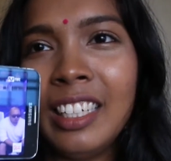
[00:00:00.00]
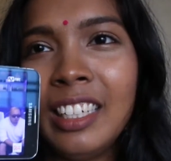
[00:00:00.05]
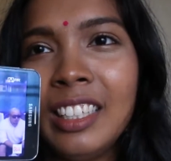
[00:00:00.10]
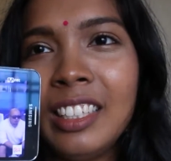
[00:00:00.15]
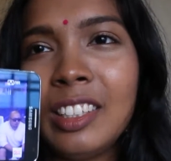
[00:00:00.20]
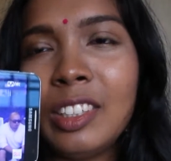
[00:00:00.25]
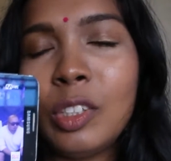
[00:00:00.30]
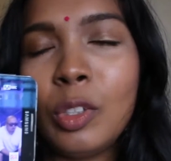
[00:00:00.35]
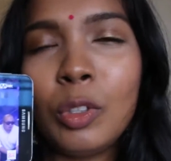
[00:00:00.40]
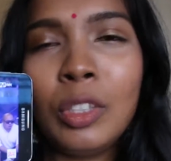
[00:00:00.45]

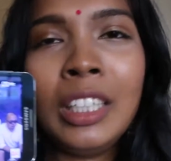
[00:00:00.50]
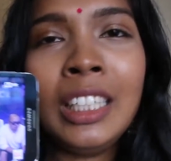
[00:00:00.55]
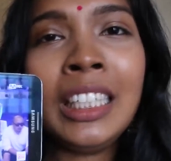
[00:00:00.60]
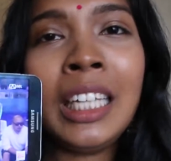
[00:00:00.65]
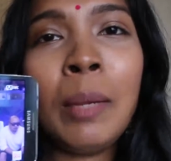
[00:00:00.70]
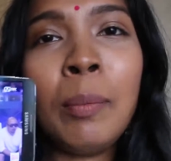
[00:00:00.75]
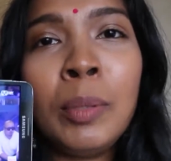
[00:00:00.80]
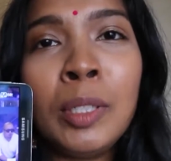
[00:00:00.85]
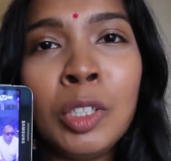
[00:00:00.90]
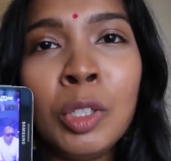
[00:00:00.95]
So this
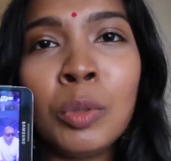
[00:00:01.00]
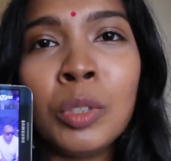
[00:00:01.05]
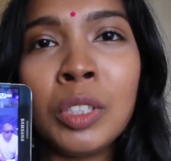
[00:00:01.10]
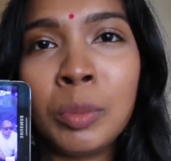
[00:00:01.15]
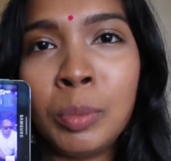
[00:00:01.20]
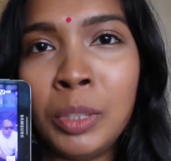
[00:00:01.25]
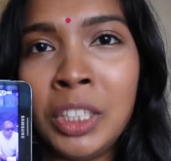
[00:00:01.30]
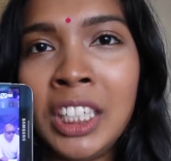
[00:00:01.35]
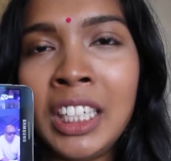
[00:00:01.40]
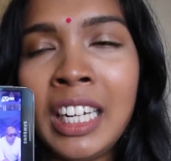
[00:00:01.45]
episode is
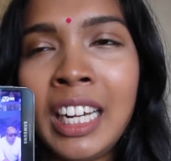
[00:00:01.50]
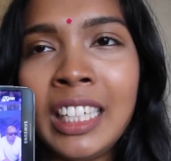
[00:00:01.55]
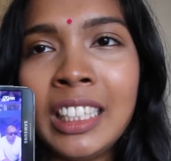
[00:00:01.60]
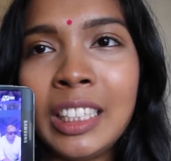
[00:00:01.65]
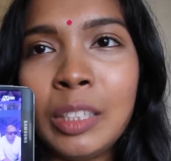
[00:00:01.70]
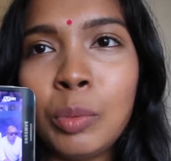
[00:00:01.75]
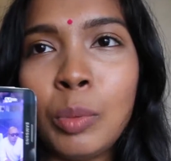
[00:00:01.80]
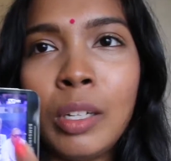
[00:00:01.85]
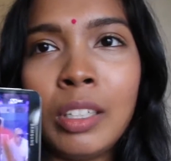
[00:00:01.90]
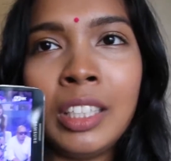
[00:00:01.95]
pretty nice
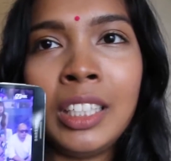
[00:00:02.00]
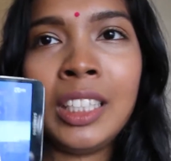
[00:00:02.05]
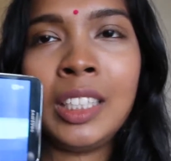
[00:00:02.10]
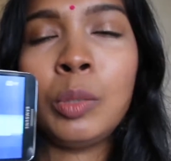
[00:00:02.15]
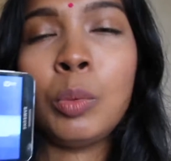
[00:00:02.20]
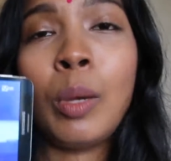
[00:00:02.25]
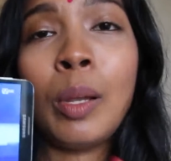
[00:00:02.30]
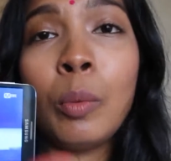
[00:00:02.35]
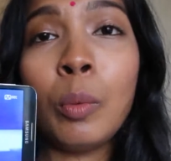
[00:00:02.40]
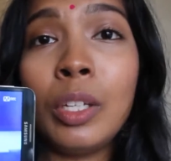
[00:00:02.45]
as well. This
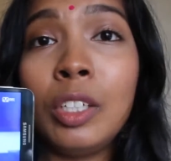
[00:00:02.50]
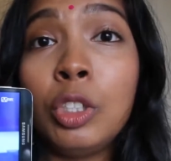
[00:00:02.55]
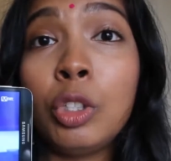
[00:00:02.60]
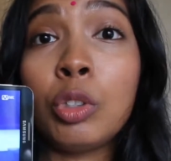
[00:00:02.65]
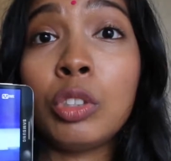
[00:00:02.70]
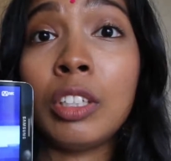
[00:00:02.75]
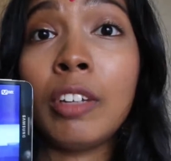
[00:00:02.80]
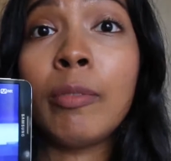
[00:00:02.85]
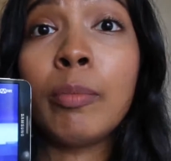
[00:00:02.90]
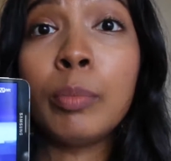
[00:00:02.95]
one with
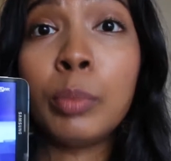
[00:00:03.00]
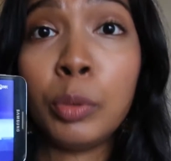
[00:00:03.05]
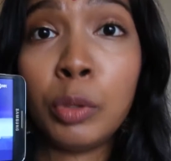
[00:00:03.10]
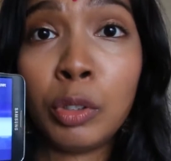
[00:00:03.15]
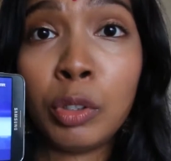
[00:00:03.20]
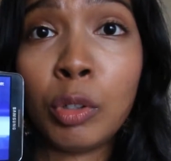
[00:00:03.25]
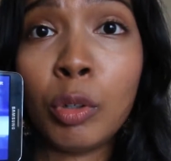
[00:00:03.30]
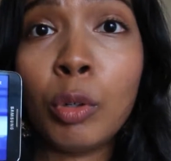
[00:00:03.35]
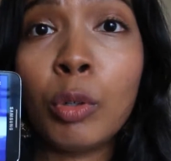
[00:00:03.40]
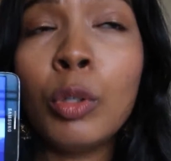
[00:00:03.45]
Joseph
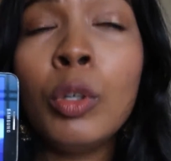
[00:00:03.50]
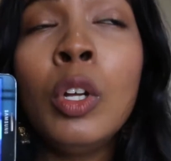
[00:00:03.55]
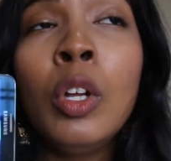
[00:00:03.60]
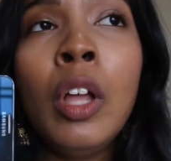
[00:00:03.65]
Busto.